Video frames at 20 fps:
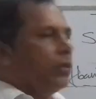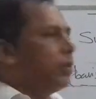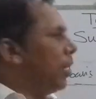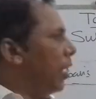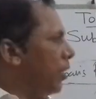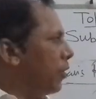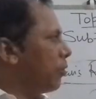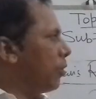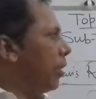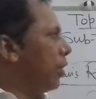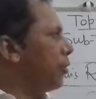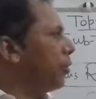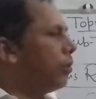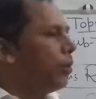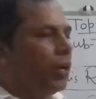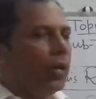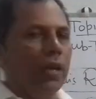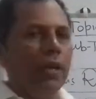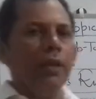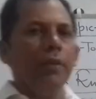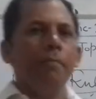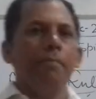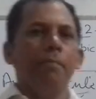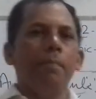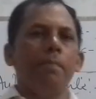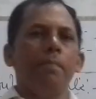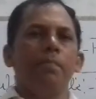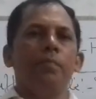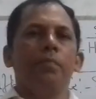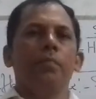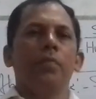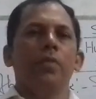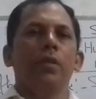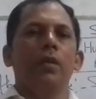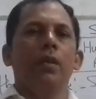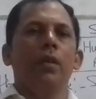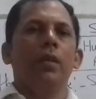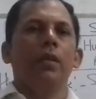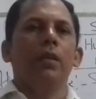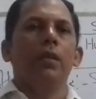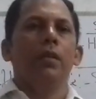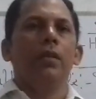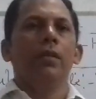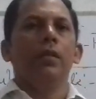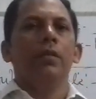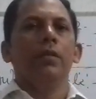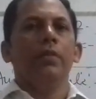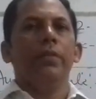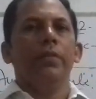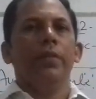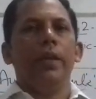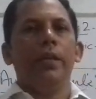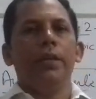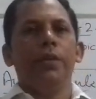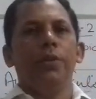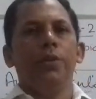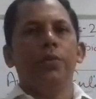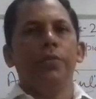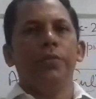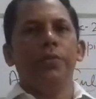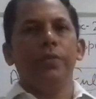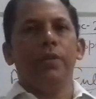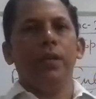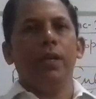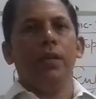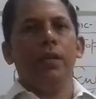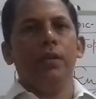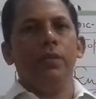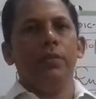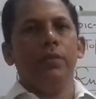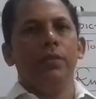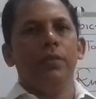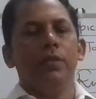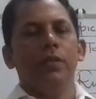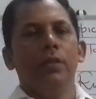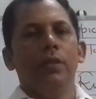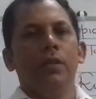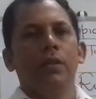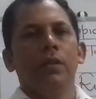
that's all today. Thank you, students.